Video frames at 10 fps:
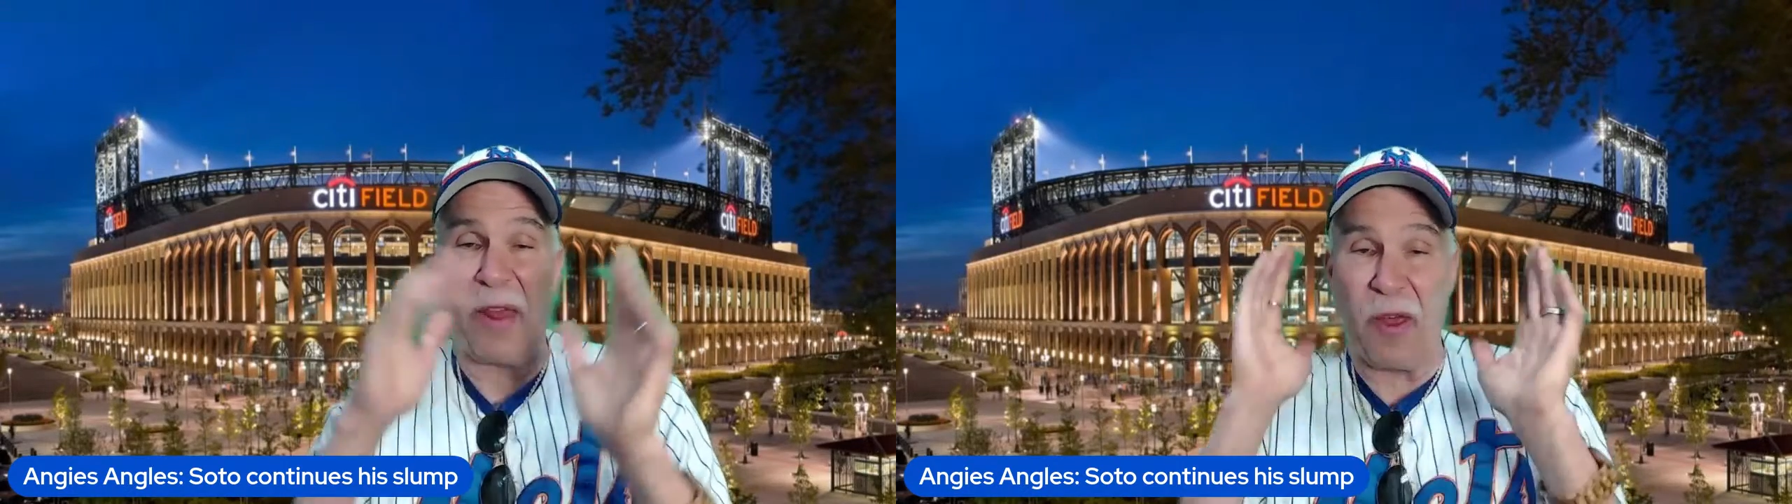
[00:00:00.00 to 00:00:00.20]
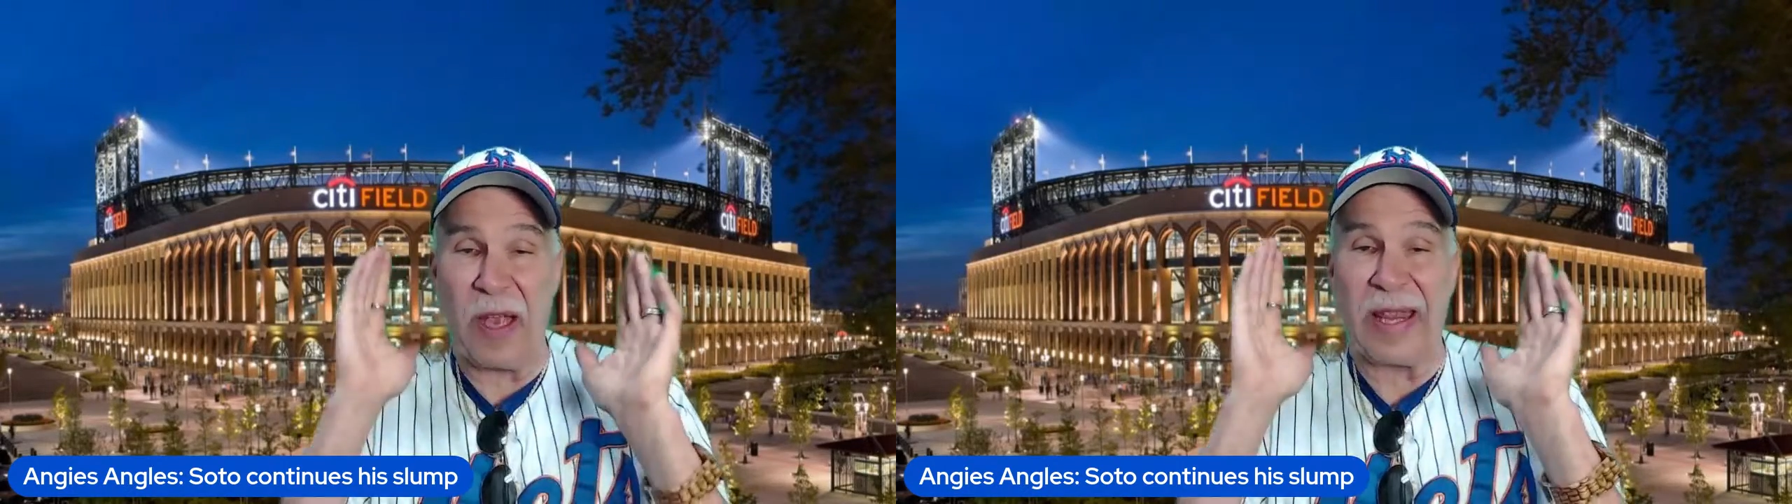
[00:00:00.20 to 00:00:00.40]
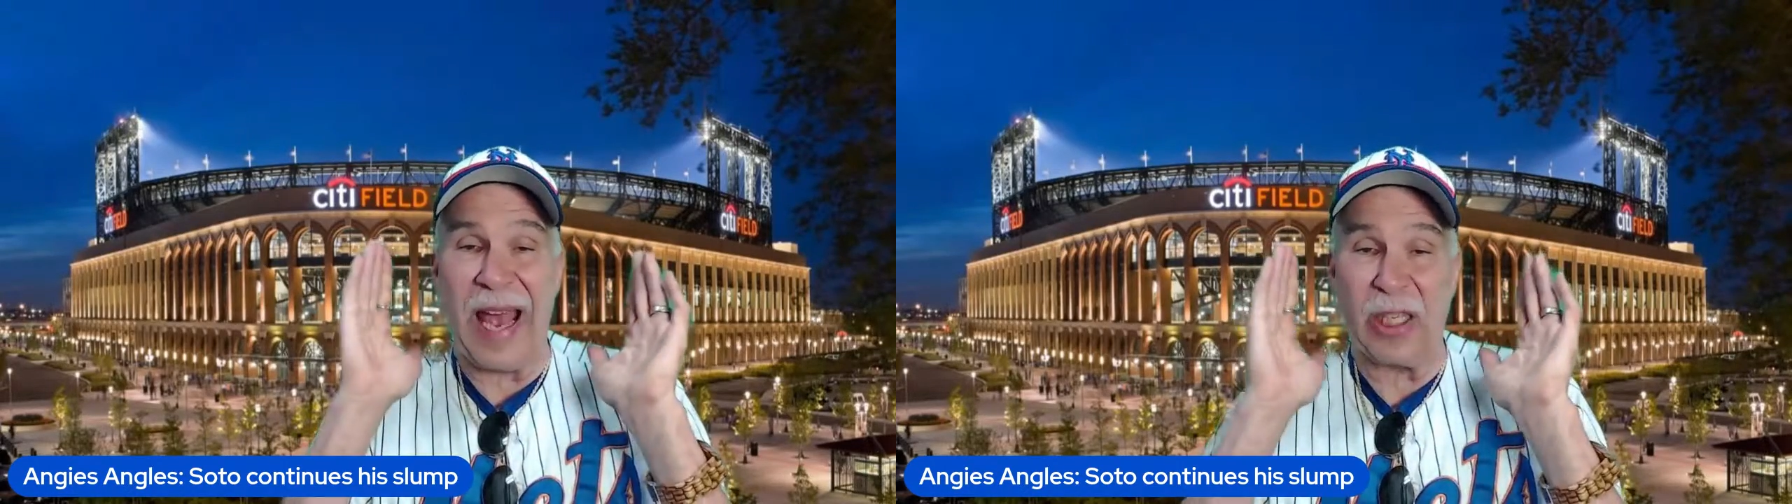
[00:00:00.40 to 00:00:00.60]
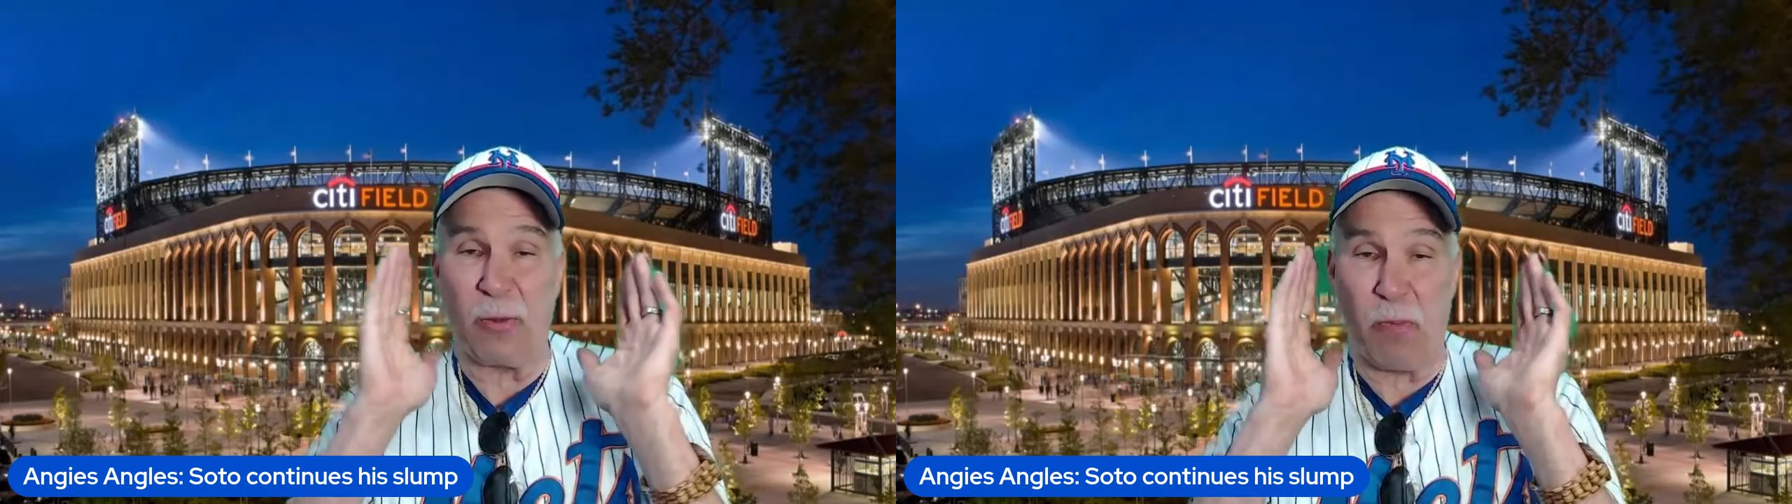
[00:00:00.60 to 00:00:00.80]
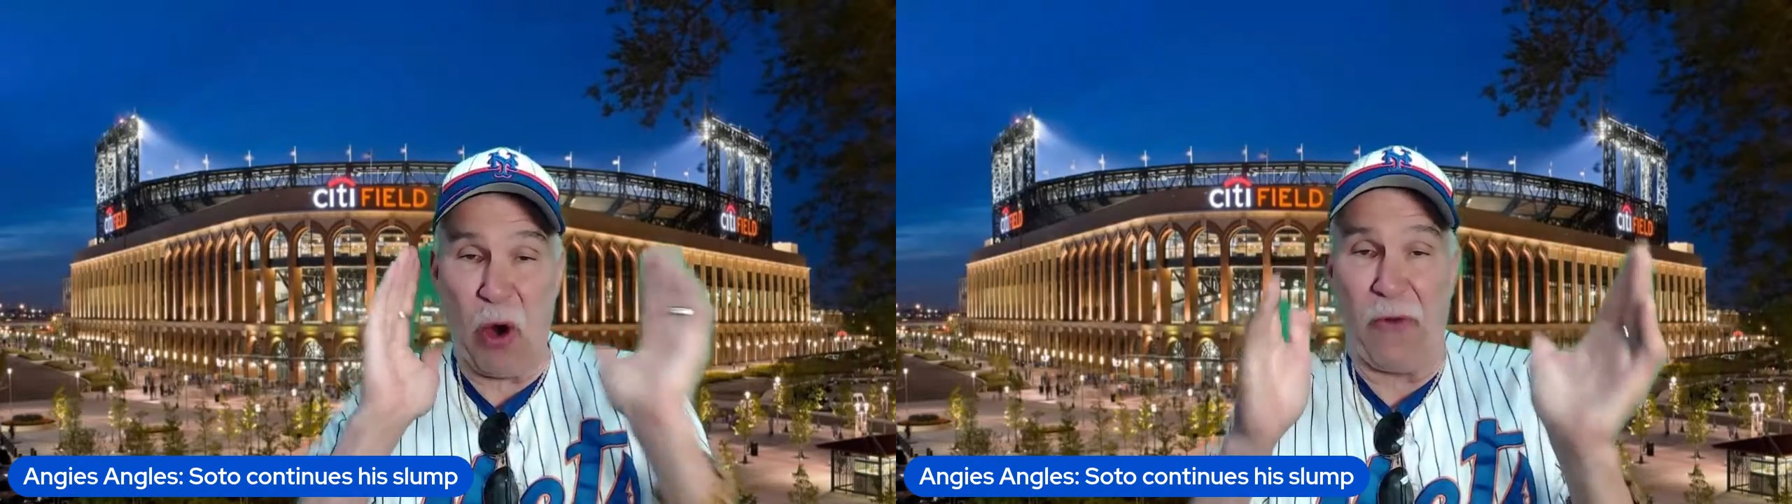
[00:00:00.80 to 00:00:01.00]
I think that
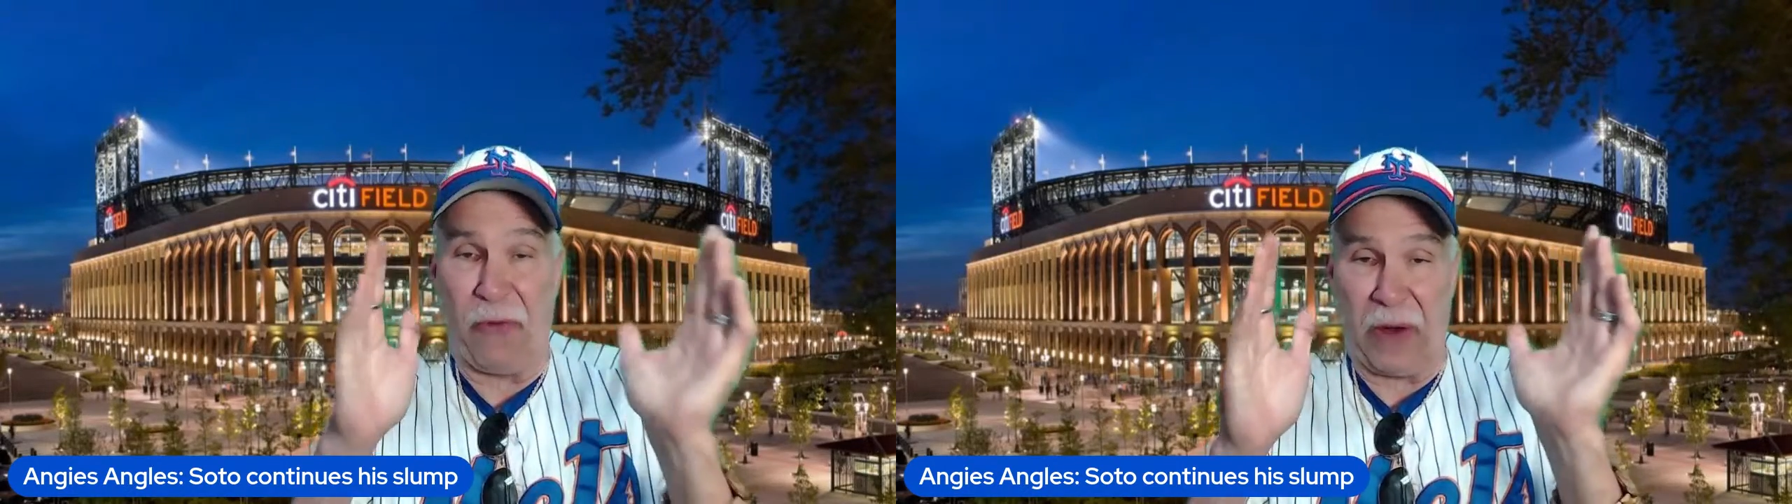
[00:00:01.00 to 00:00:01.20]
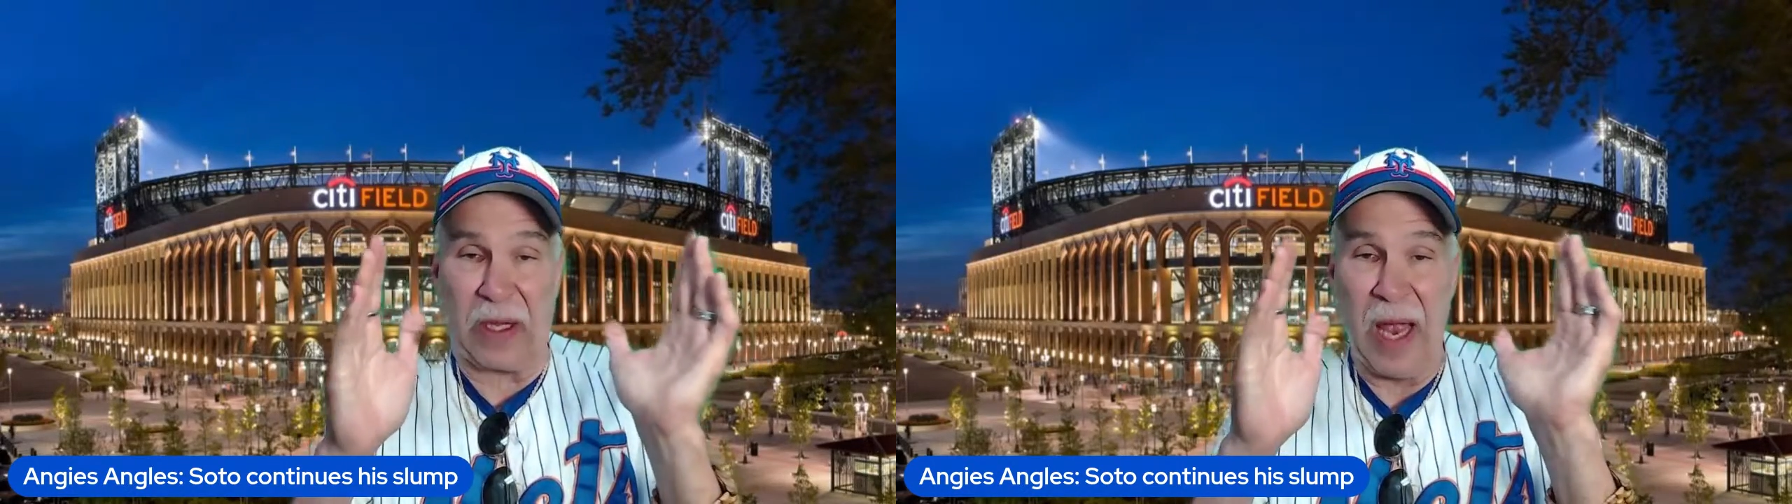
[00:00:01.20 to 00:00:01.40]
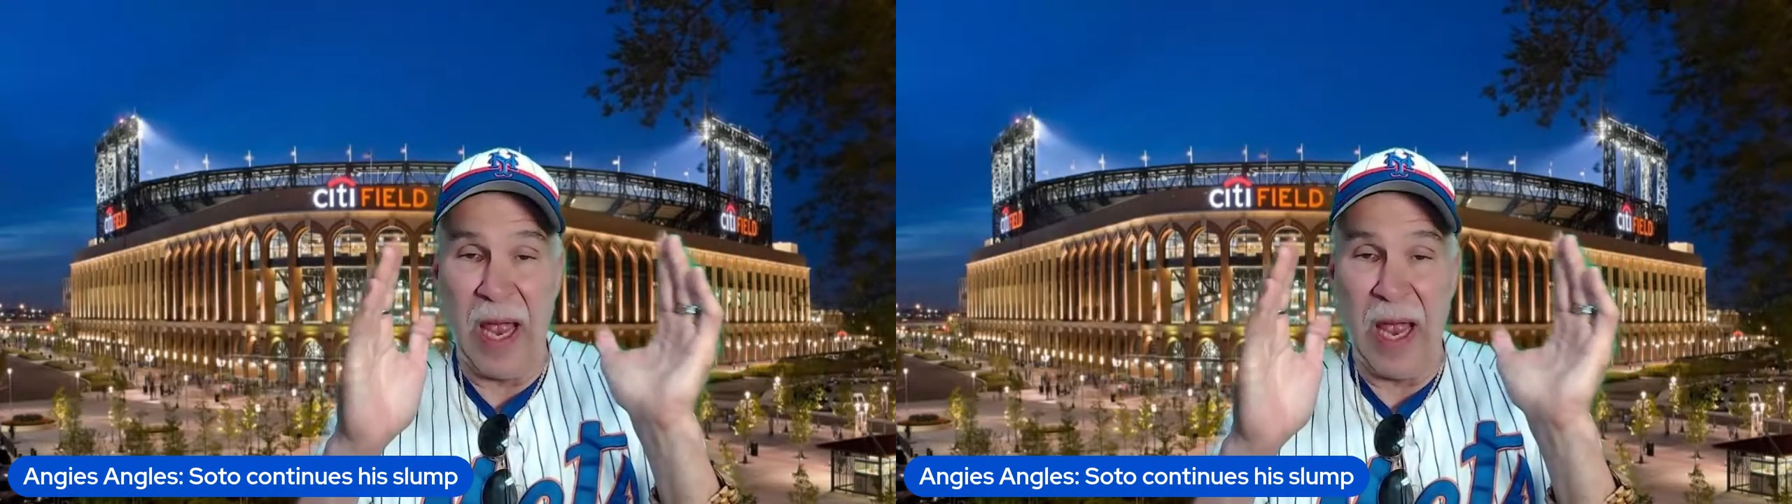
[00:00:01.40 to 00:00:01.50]
is perfect.